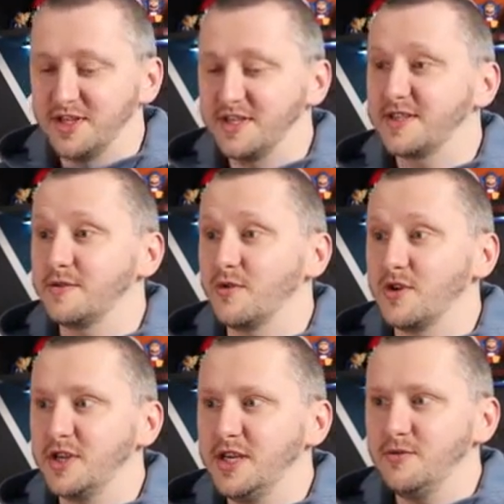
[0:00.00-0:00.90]
the
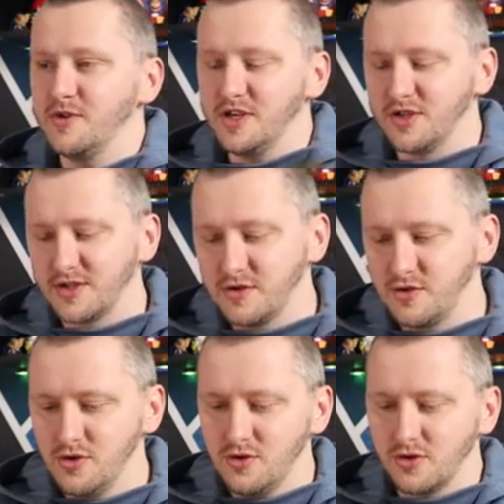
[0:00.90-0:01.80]
Incineroar. Here is
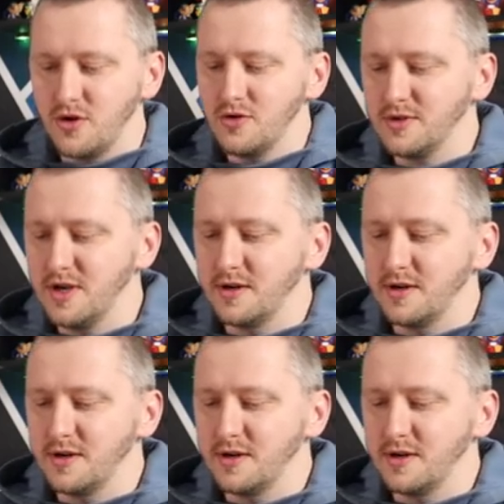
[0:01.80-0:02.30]
your code